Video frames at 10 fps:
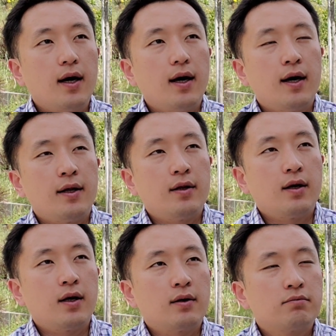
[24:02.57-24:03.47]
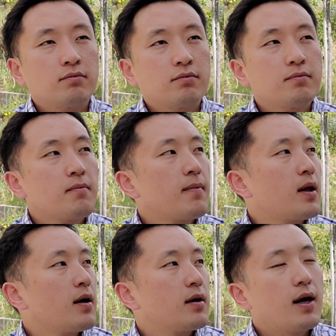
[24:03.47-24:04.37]
and
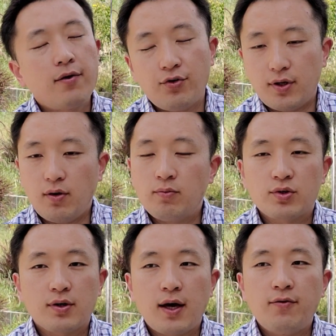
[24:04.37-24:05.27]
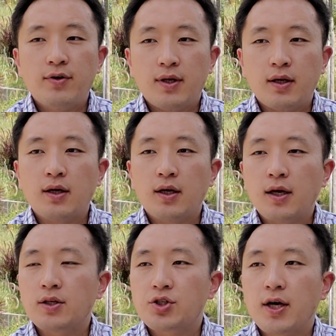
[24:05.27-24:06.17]
everything, almost everything he
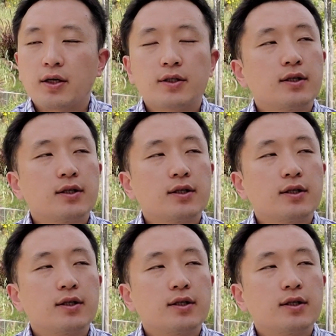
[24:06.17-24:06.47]
can check.